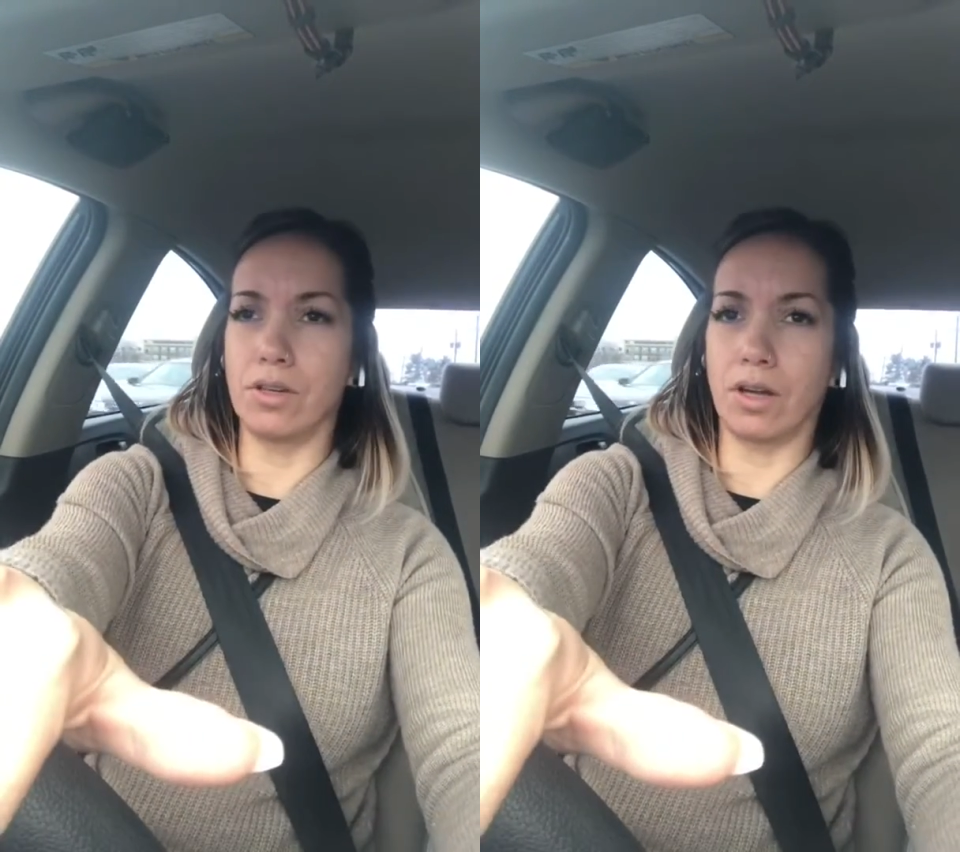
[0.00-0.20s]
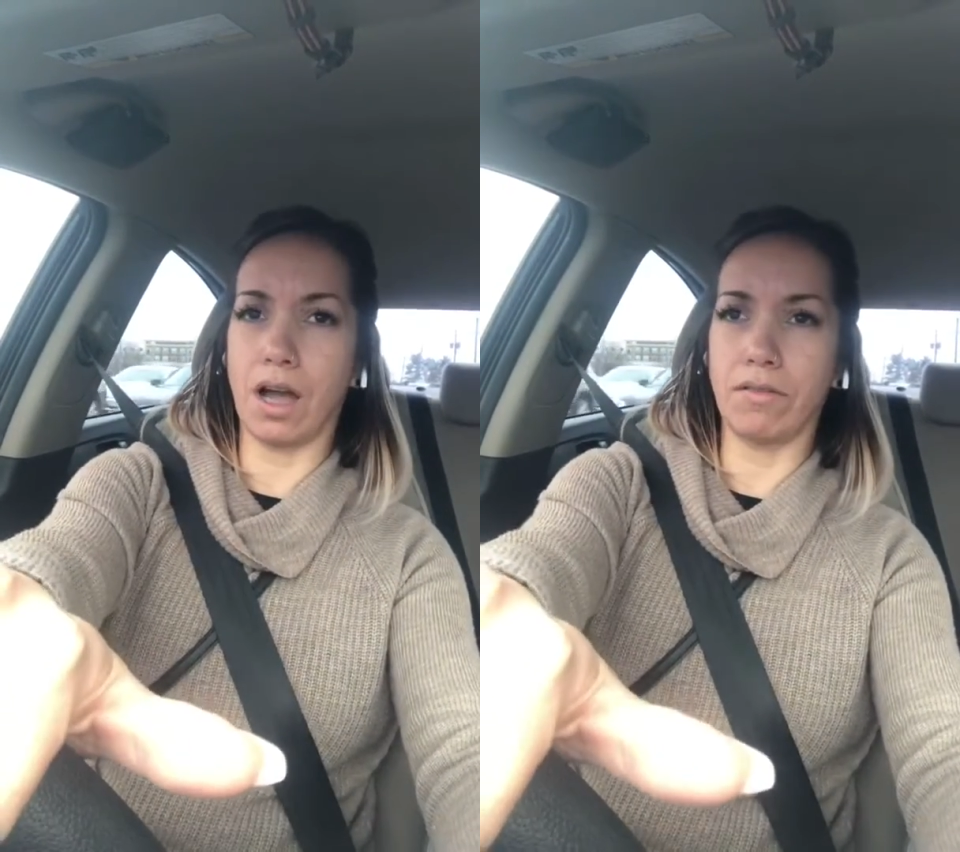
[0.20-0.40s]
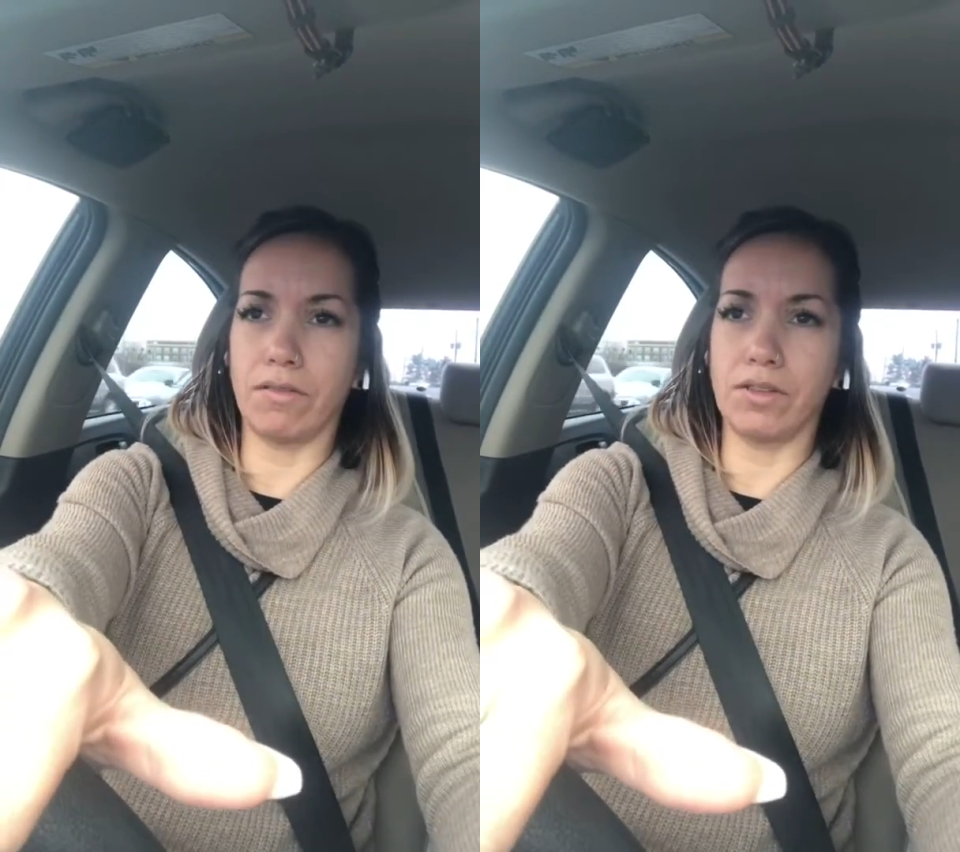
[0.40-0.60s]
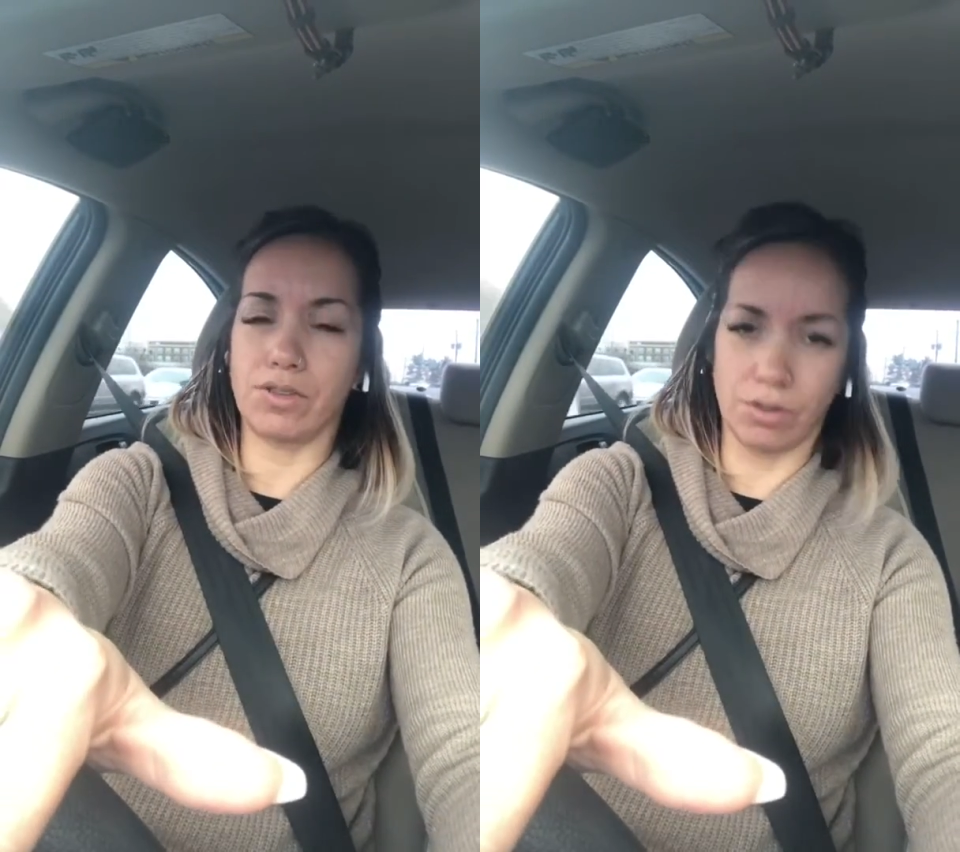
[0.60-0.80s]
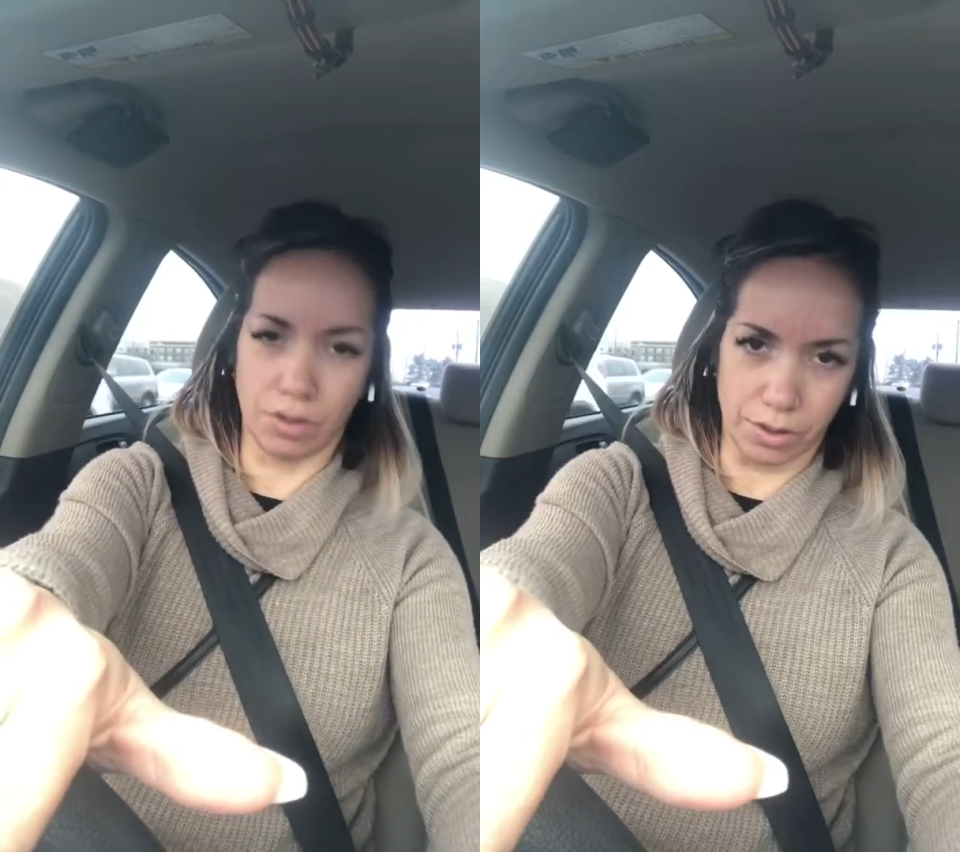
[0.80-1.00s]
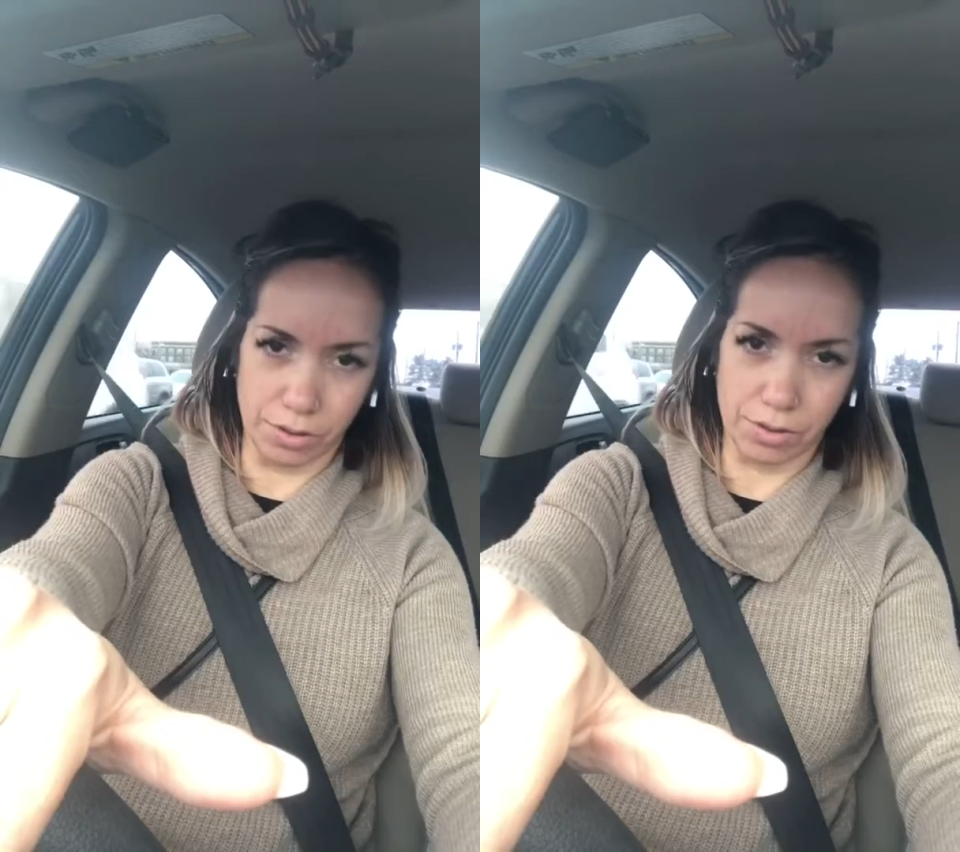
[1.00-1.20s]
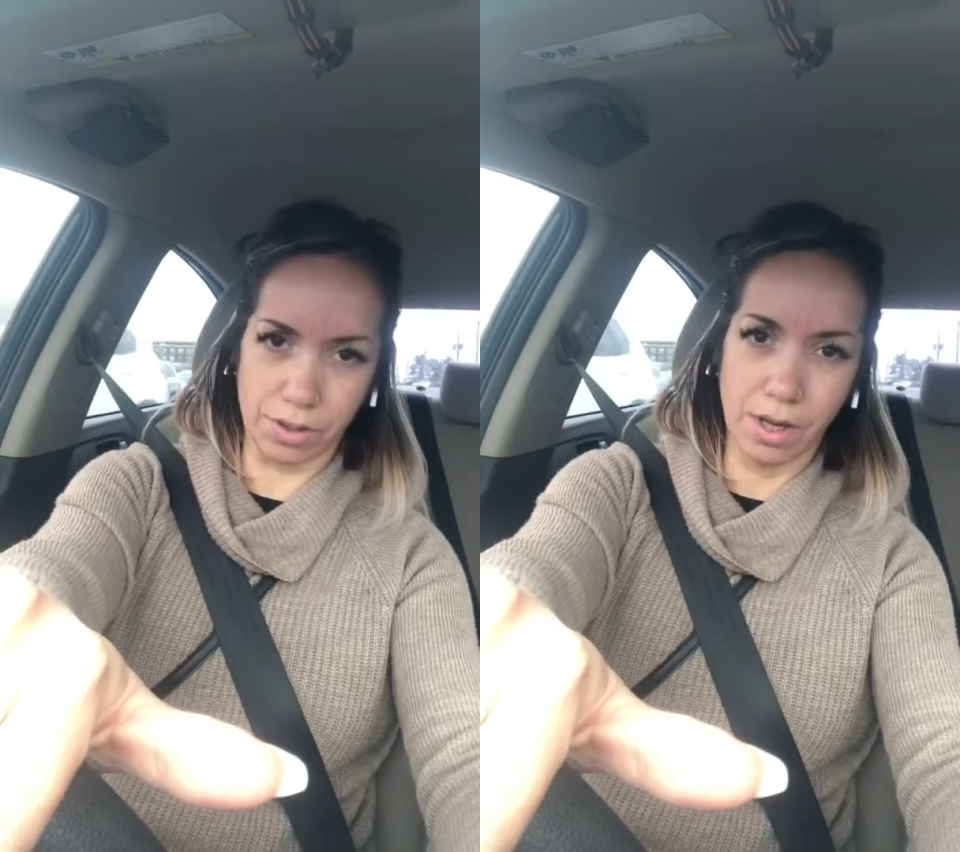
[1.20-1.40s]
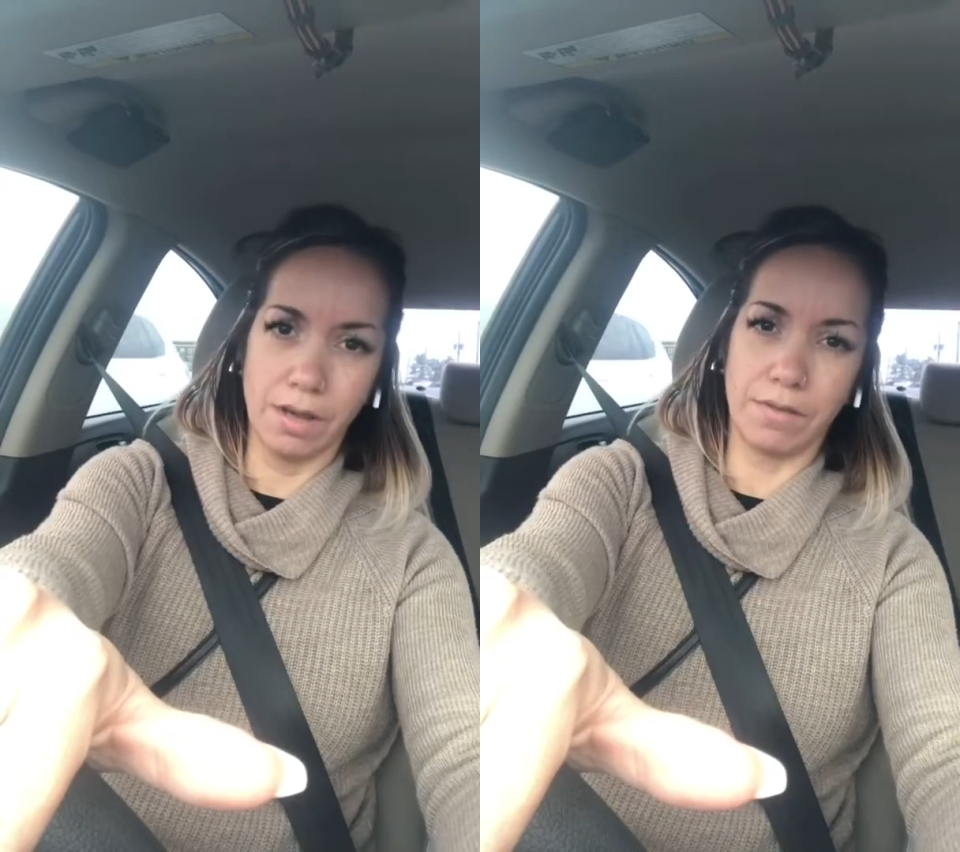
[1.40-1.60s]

you have the sugars,